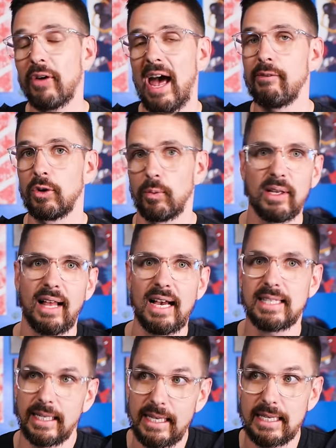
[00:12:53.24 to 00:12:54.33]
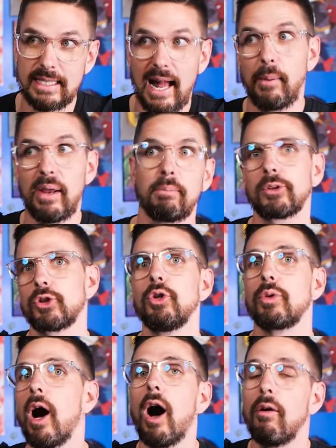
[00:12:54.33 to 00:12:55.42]
having realized that he is now in
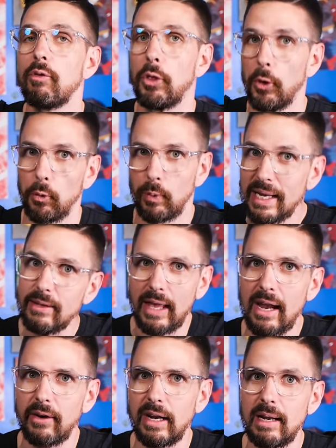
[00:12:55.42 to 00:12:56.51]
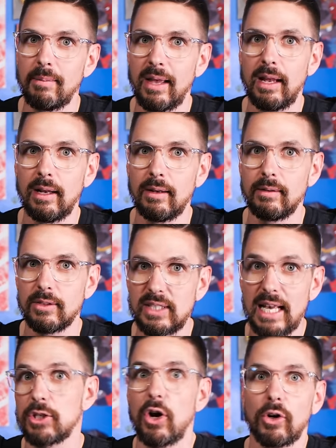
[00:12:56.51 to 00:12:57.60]
pursuit of the real Harry,
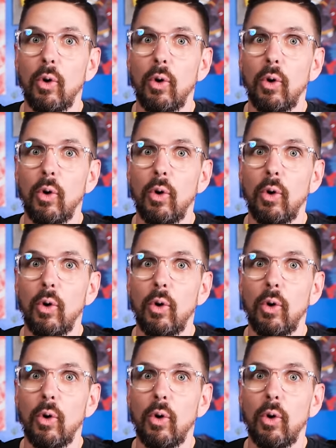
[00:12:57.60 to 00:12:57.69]
stays on